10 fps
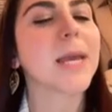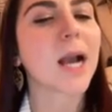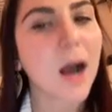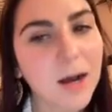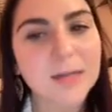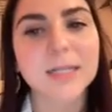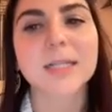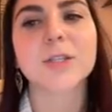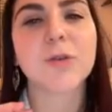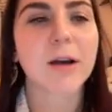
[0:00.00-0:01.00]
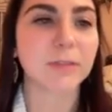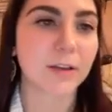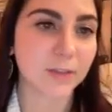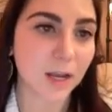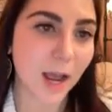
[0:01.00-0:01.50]
because you have
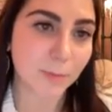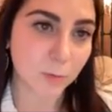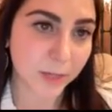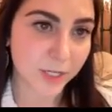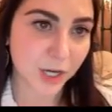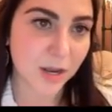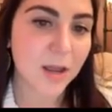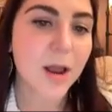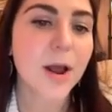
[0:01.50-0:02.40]
left lung hypoplasia.